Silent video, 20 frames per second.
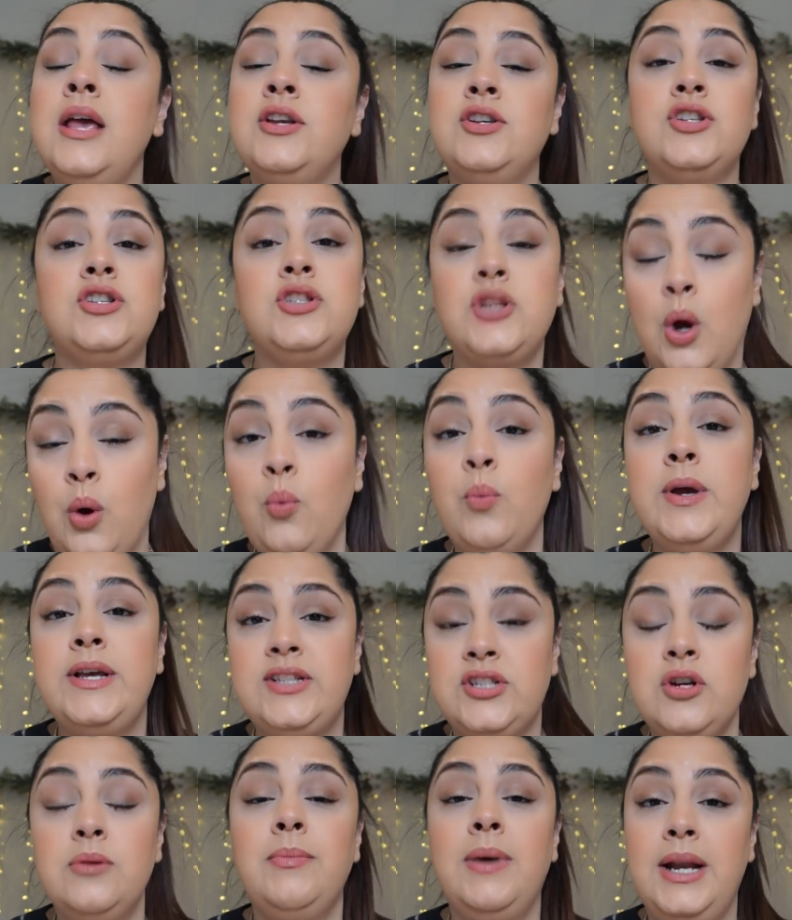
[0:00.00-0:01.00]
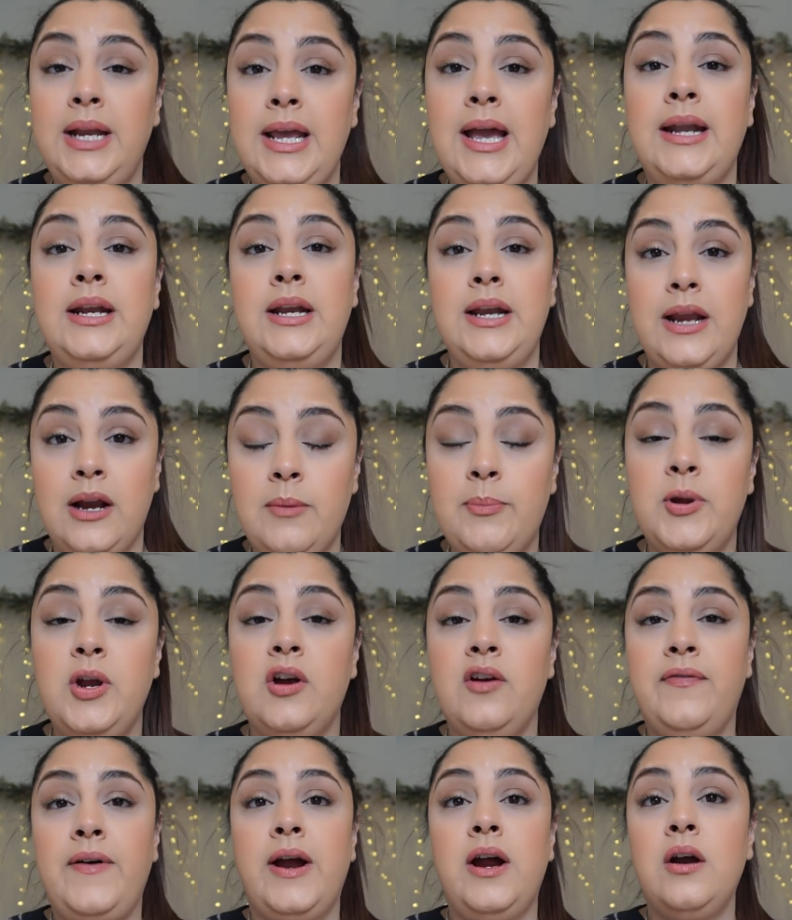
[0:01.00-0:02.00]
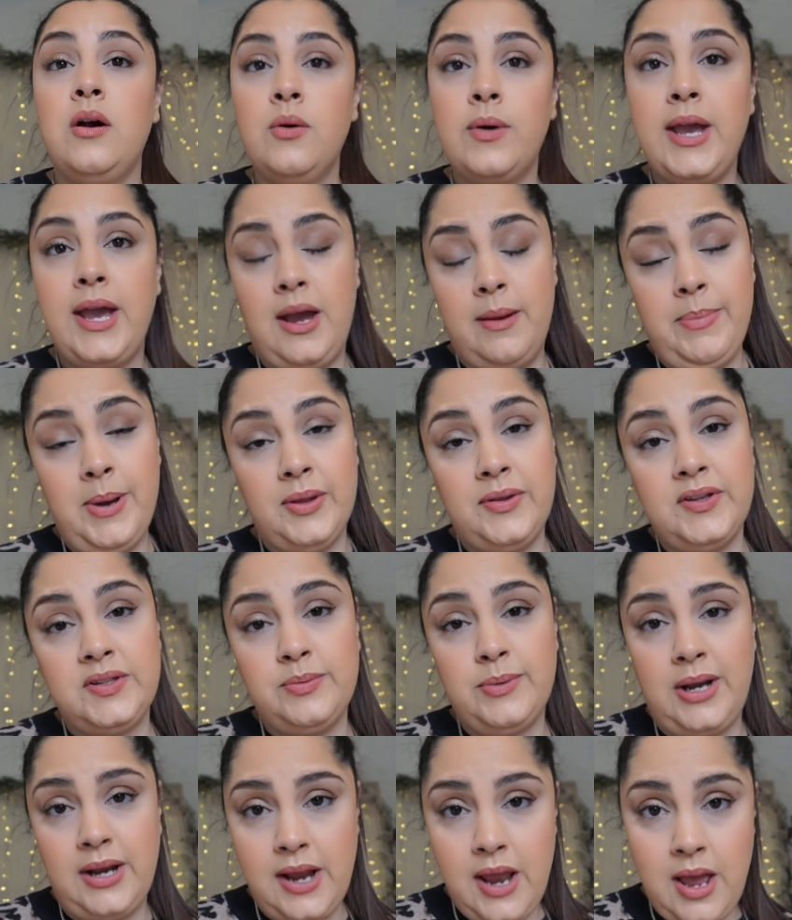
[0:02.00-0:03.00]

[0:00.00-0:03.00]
Just don't waste your money on an air purifier. Okay, I bought this one on